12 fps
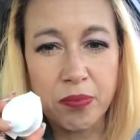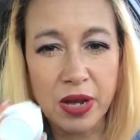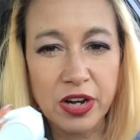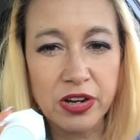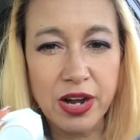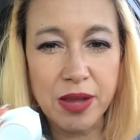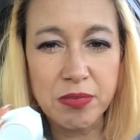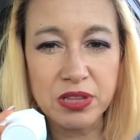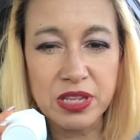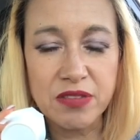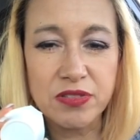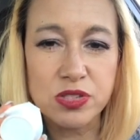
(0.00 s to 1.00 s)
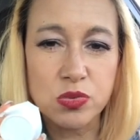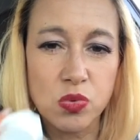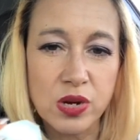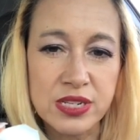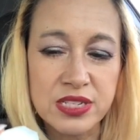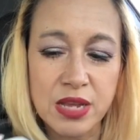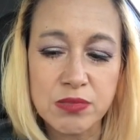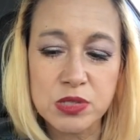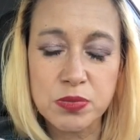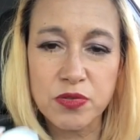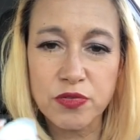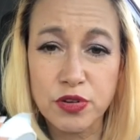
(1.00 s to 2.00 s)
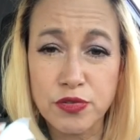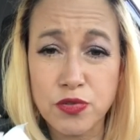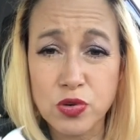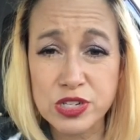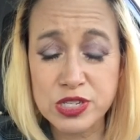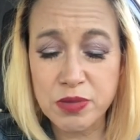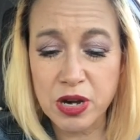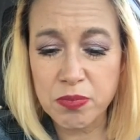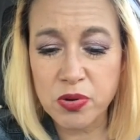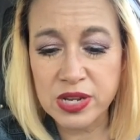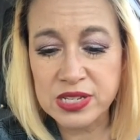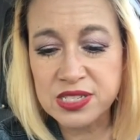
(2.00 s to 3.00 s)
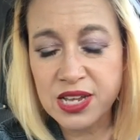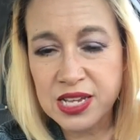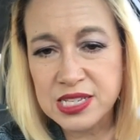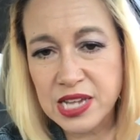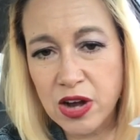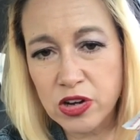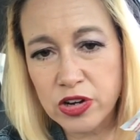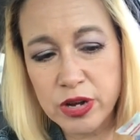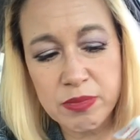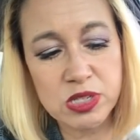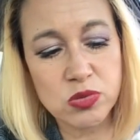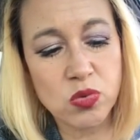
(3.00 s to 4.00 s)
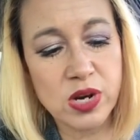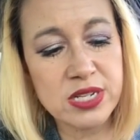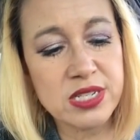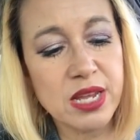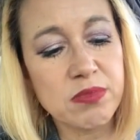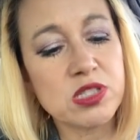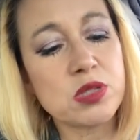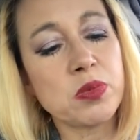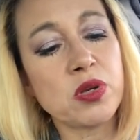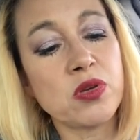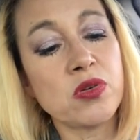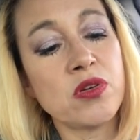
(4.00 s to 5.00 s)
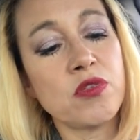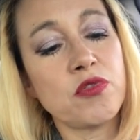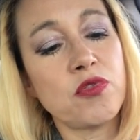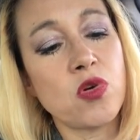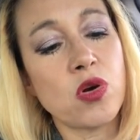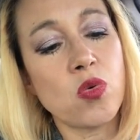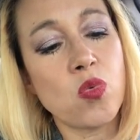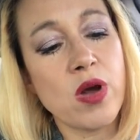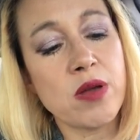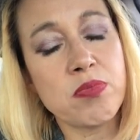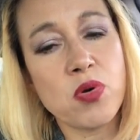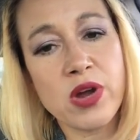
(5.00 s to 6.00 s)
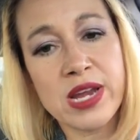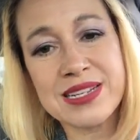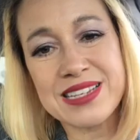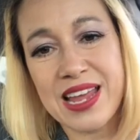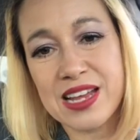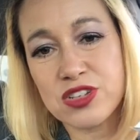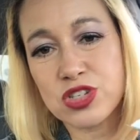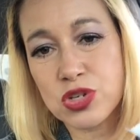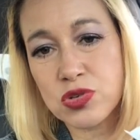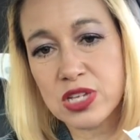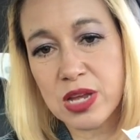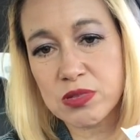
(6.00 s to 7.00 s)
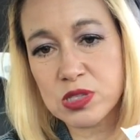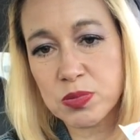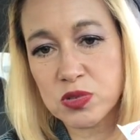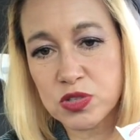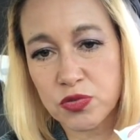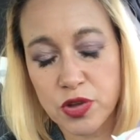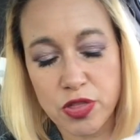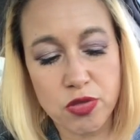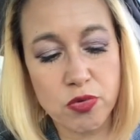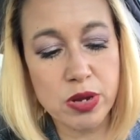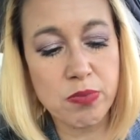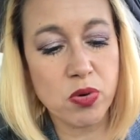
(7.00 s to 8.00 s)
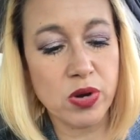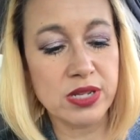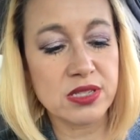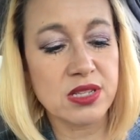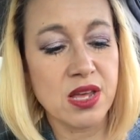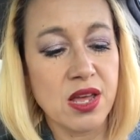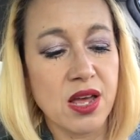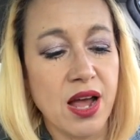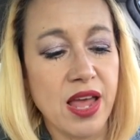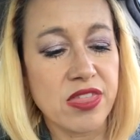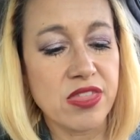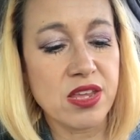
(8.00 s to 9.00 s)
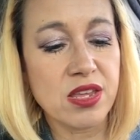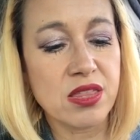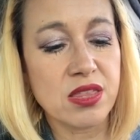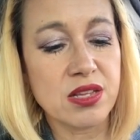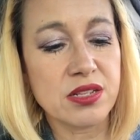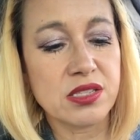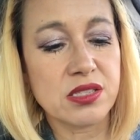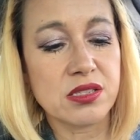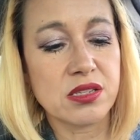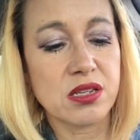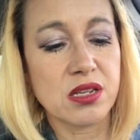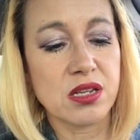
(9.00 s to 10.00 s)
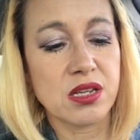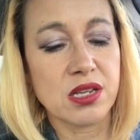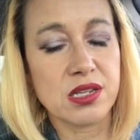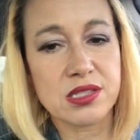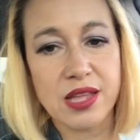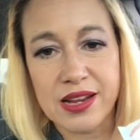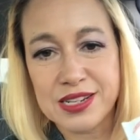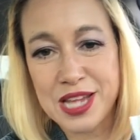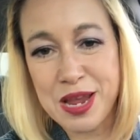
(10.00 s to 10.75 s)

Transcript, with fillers: Butter, I believe, is one tablespoon for four smart points. Sour cream is one tablespoon for one point and two tablespoons for three points. I think this is like a